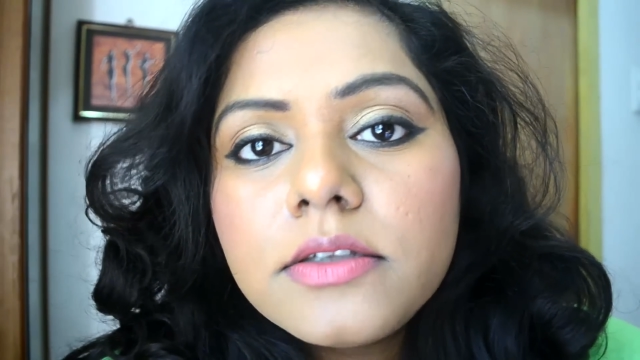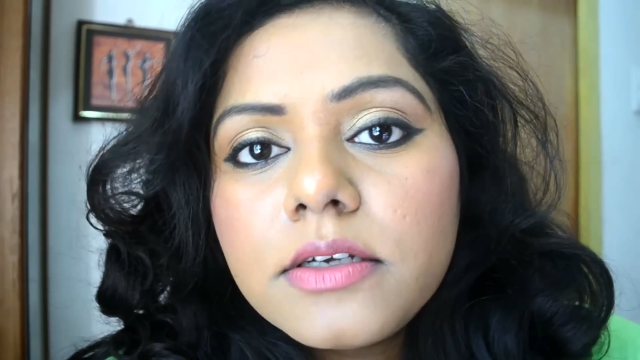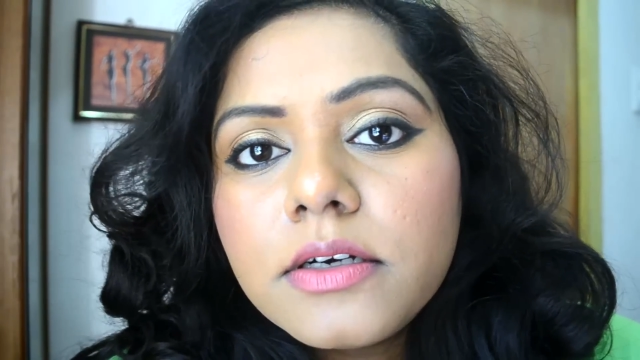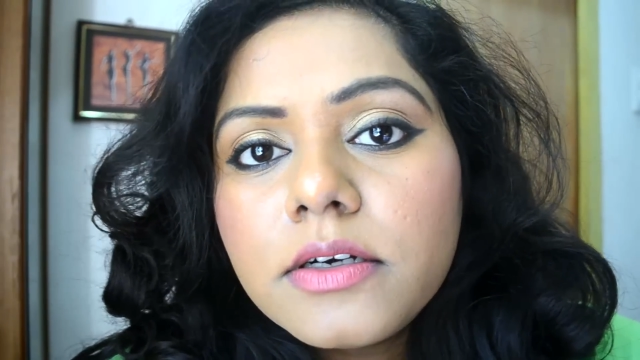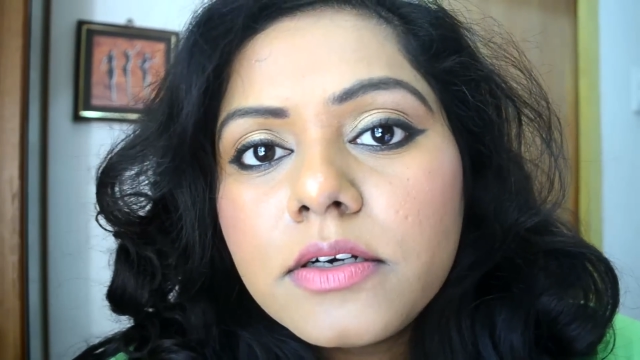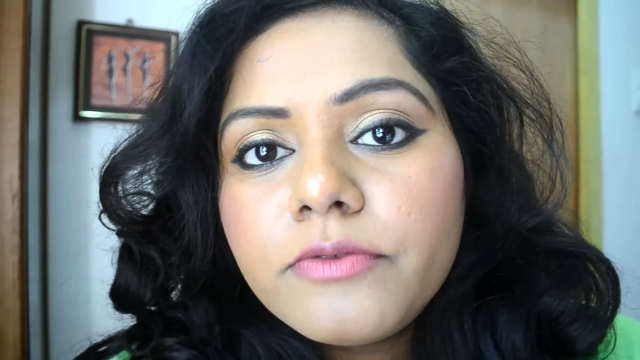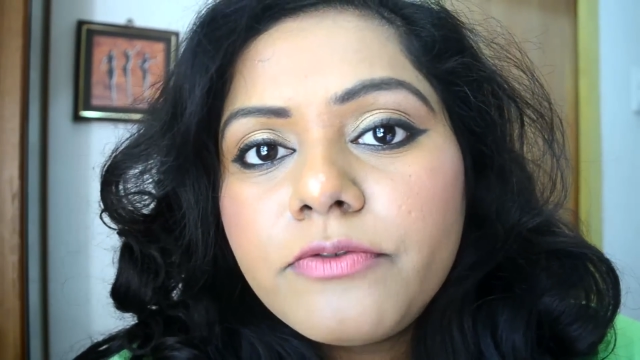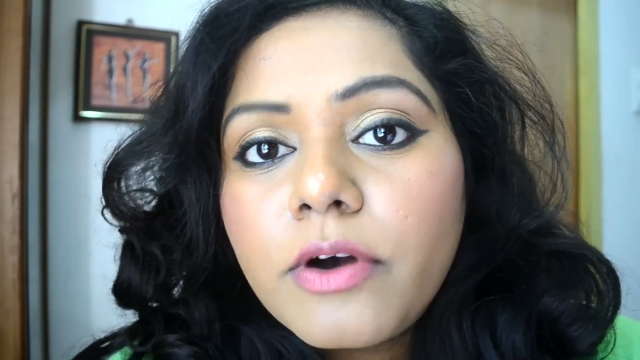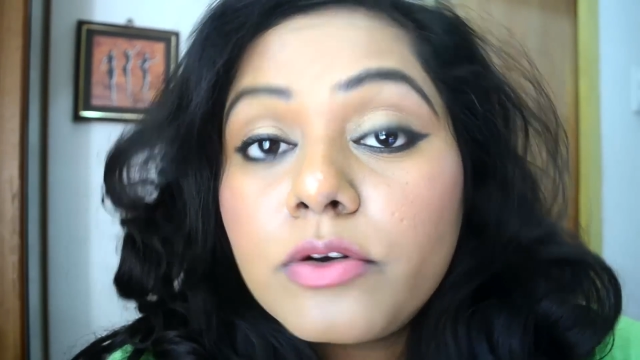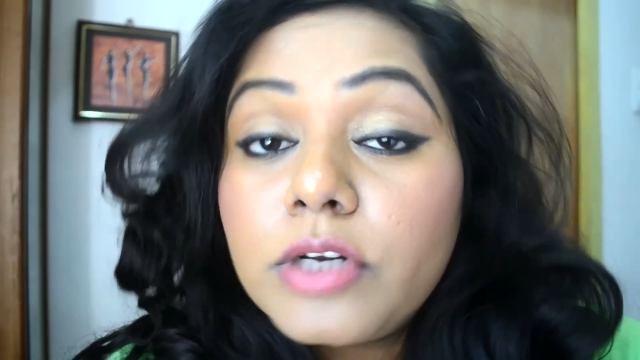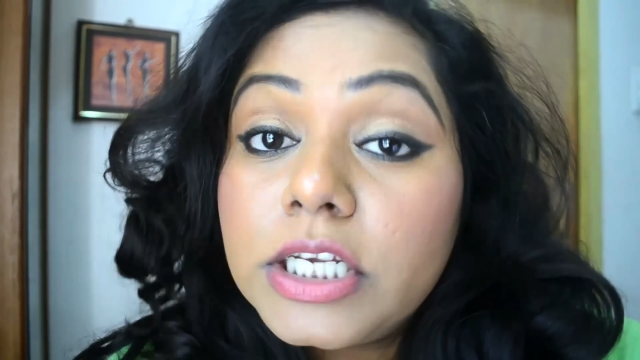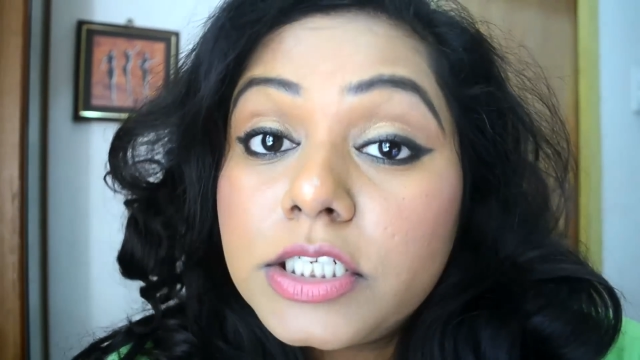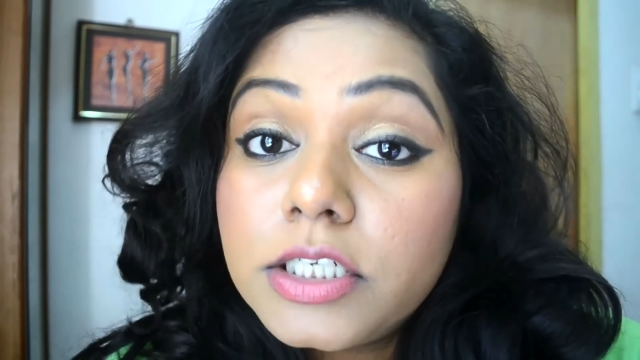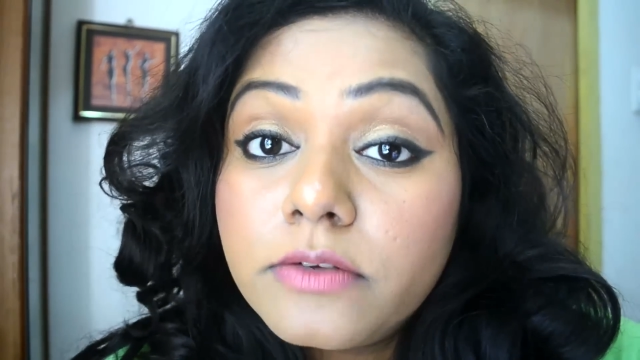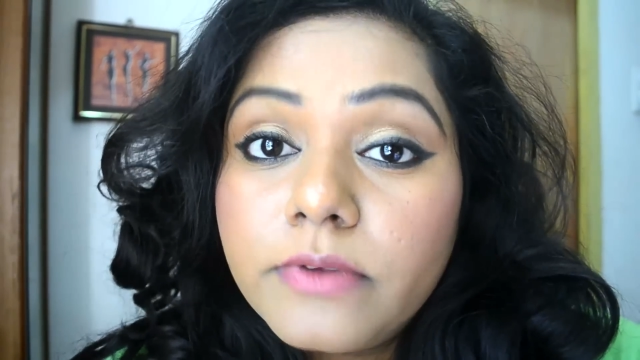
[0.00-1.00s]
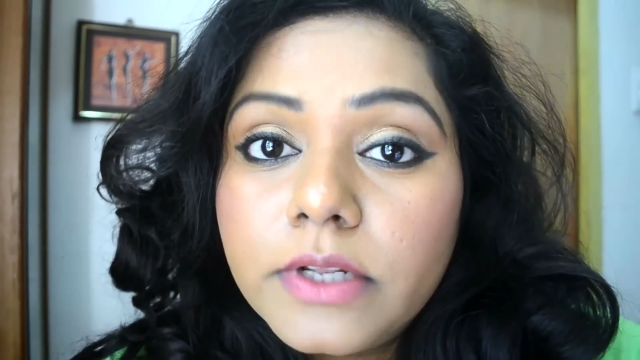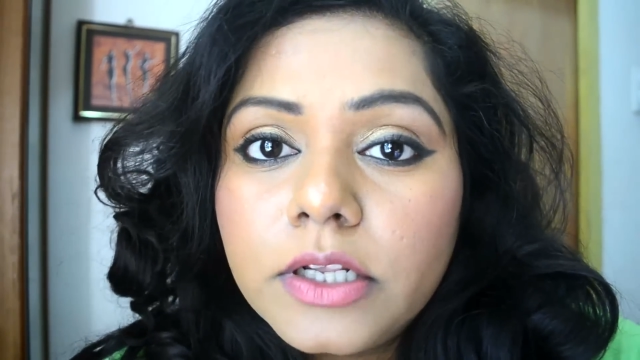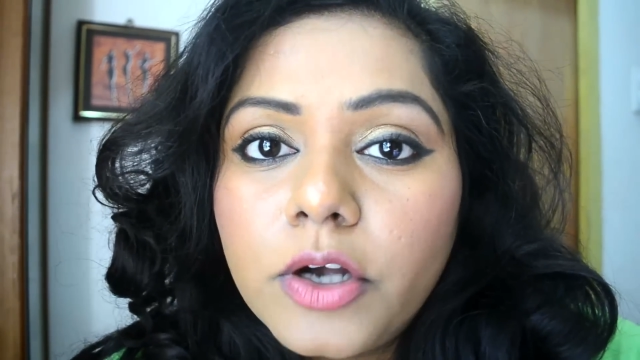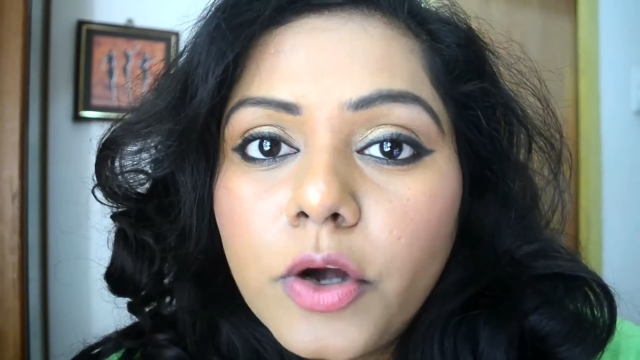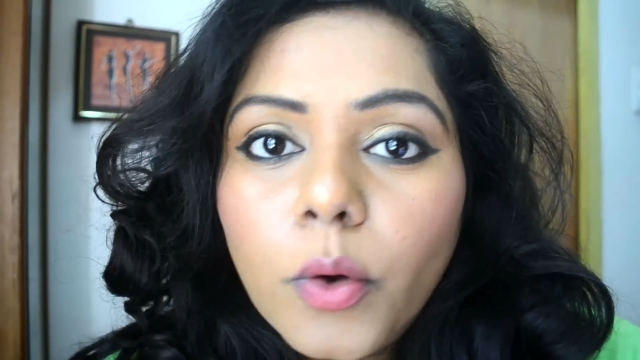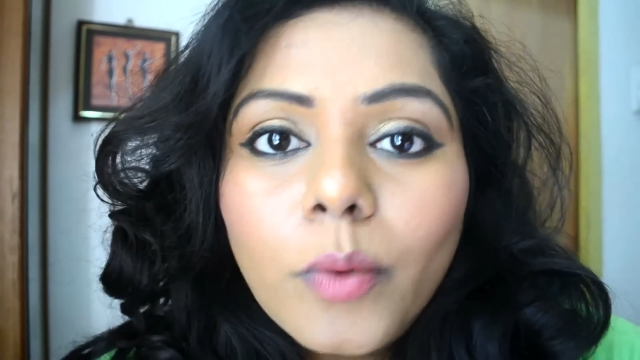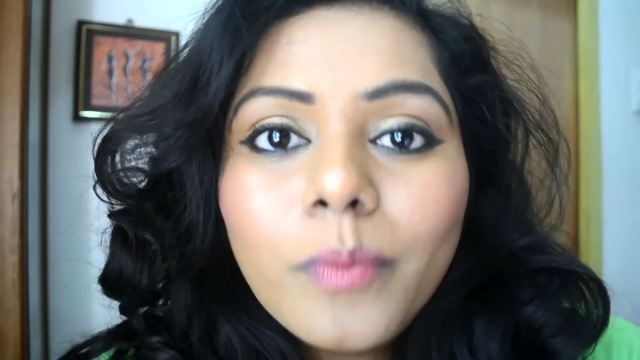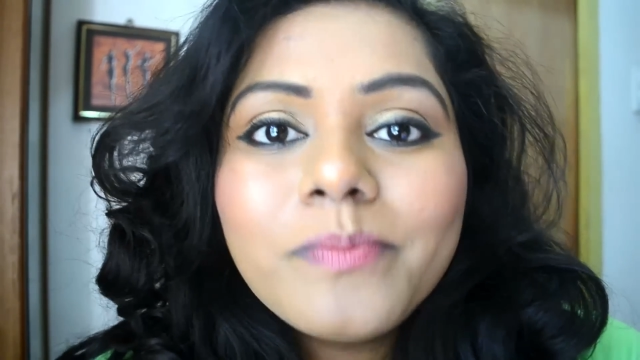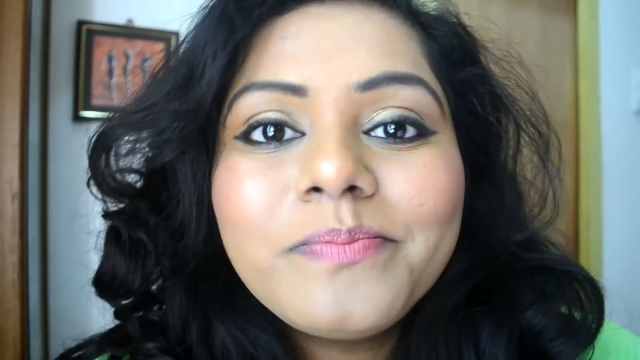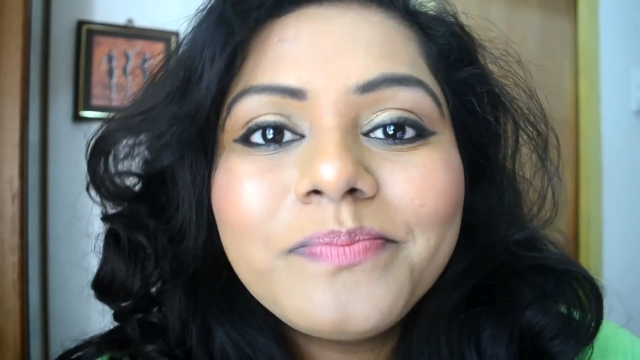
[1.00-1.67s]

the foundation will go.